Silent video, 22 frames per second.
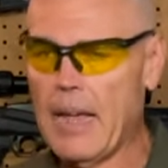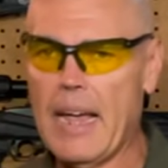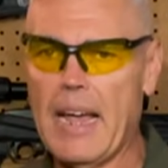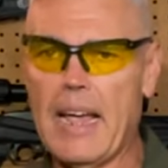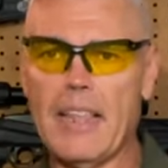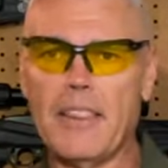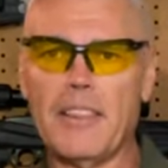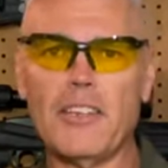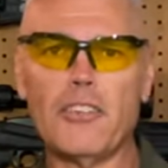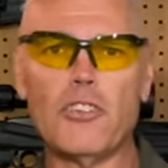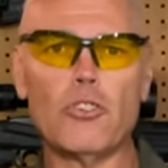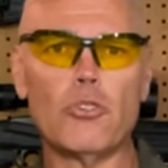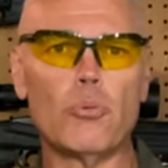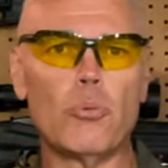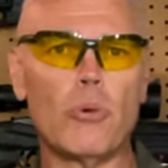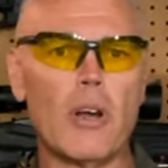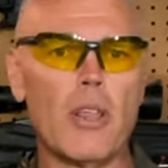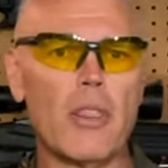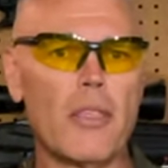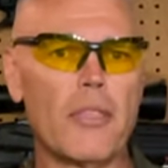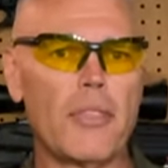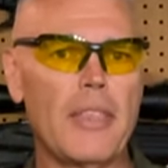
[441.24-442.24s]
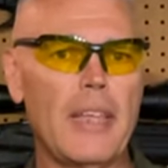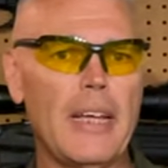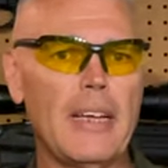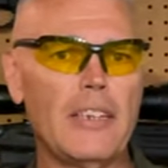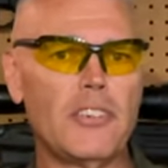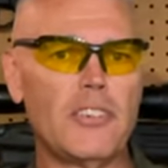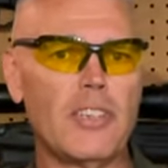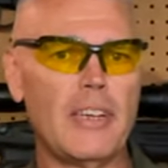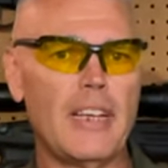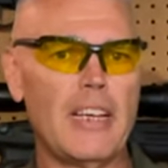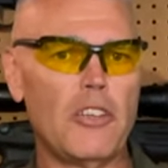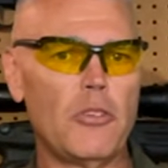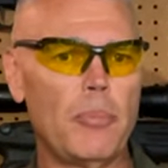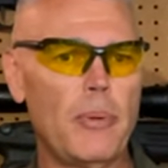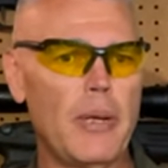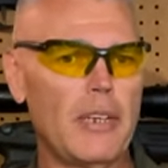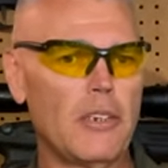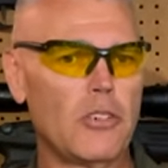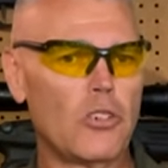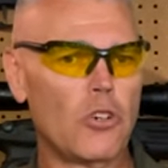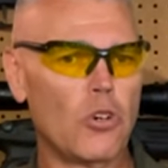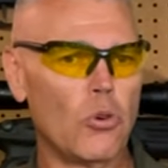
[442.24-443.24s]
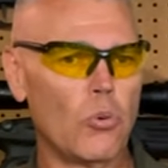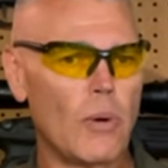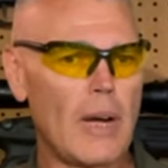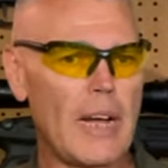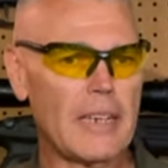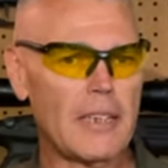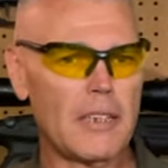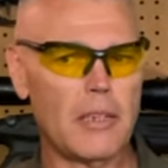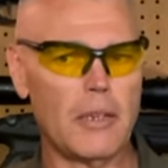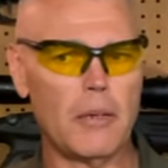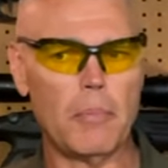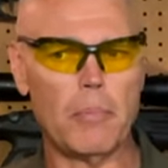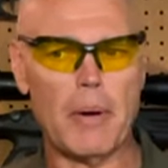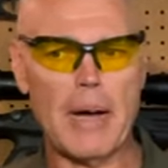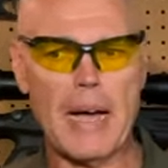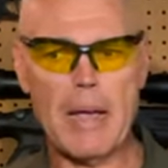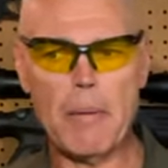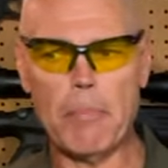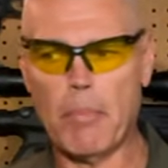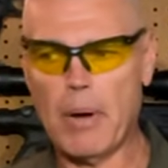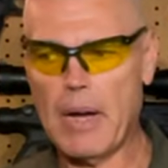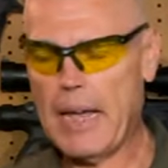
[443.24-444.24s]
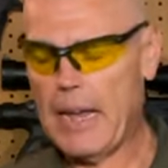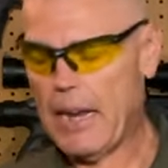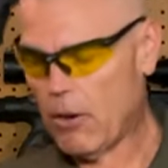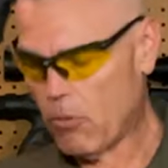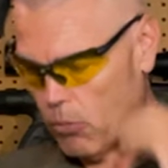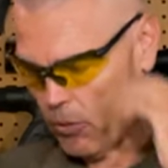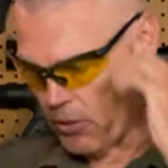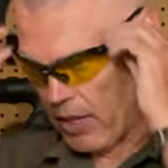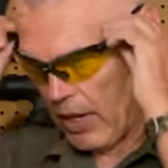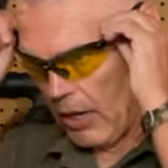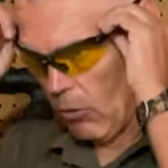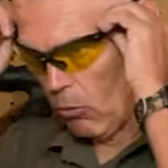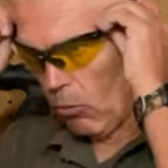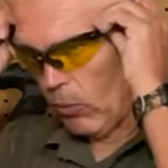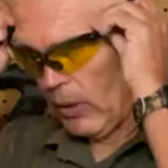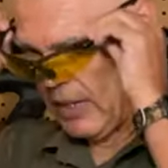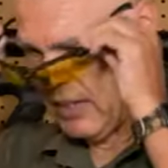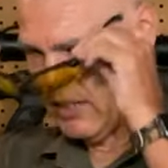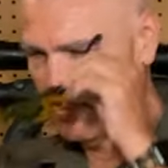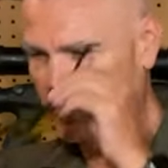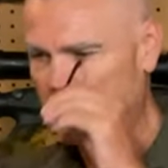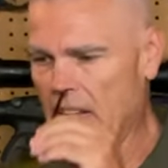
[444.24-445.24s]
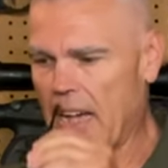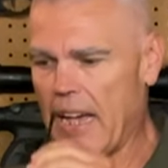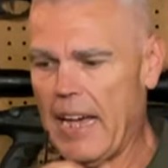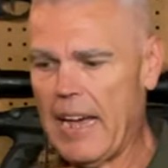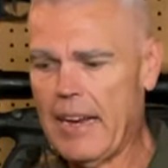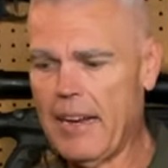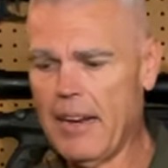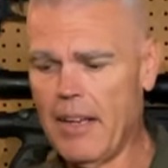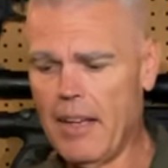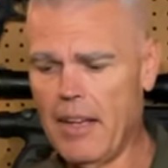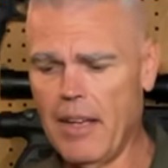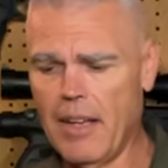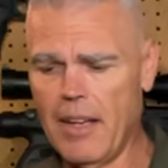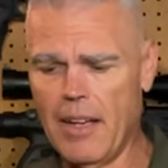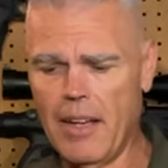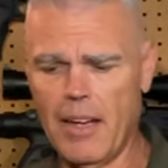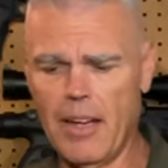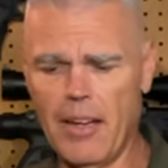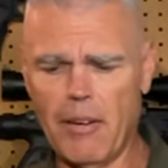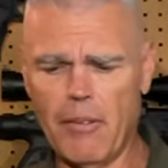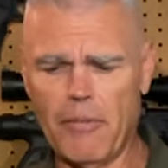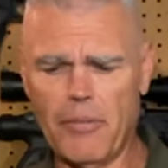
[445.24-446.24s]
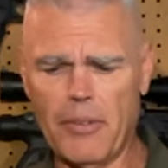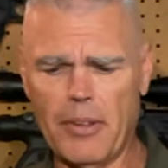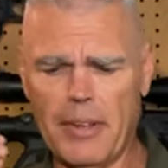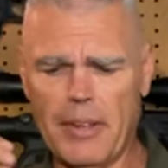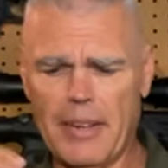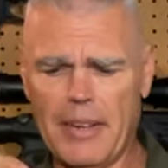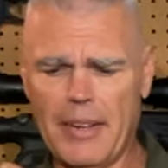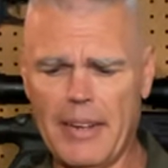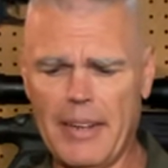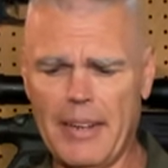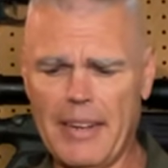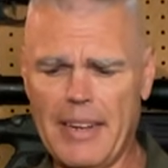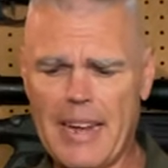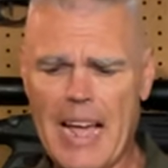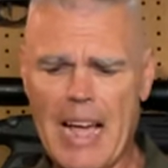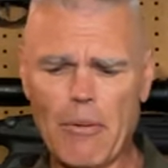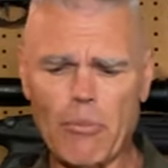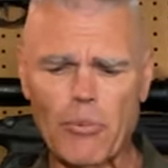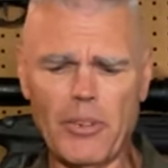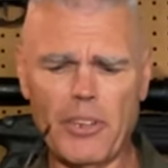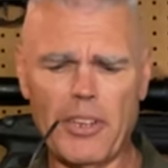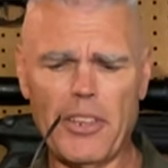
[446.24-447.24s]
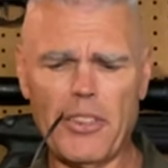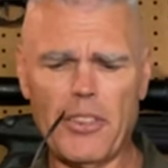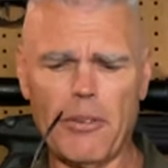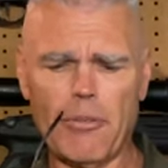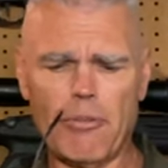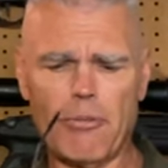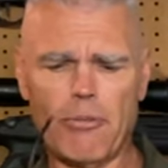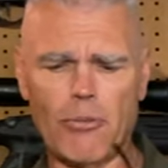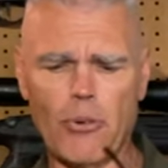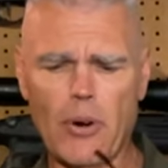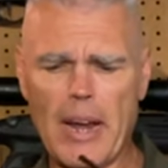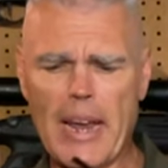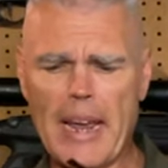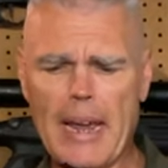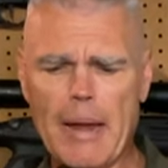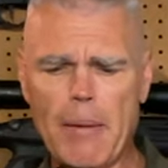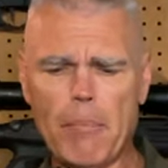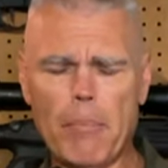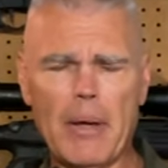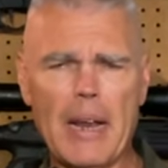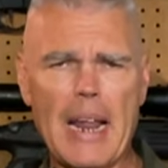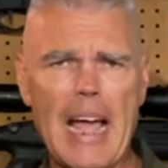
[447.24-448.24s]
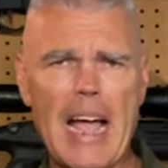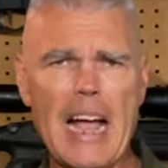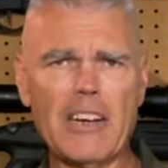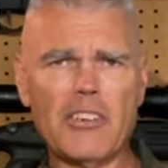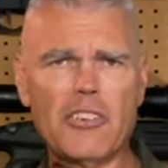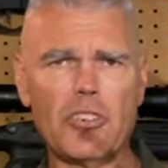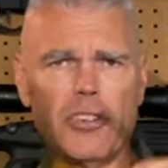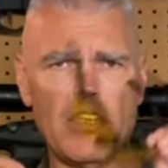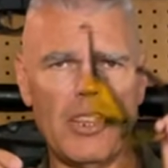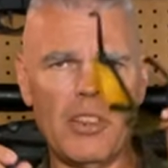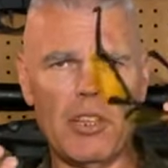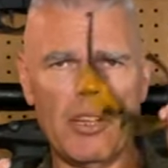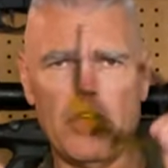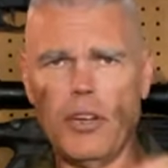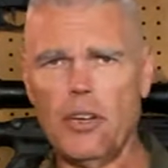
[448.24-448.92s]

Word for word: And this is one of the things that has been corrected by Mike with a redesign of not really the frame, but actually the